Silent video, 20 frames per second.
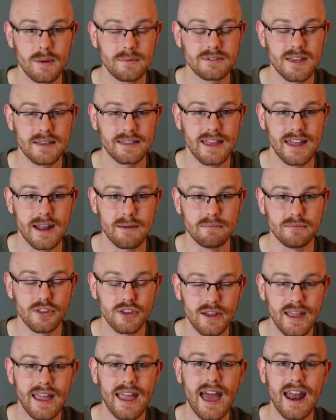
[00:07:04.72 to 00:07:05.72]
website that I'm
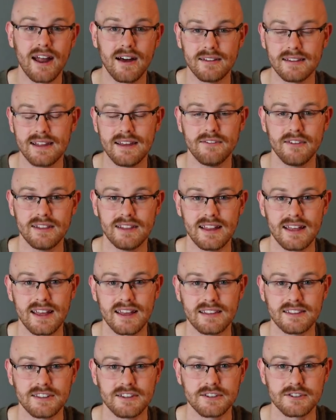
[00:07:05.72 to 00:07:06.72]
looking at, I'll leave a link
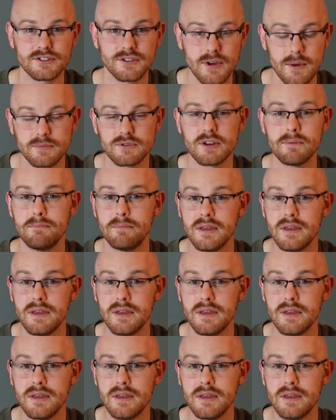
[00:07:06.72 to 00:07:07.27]
in the description.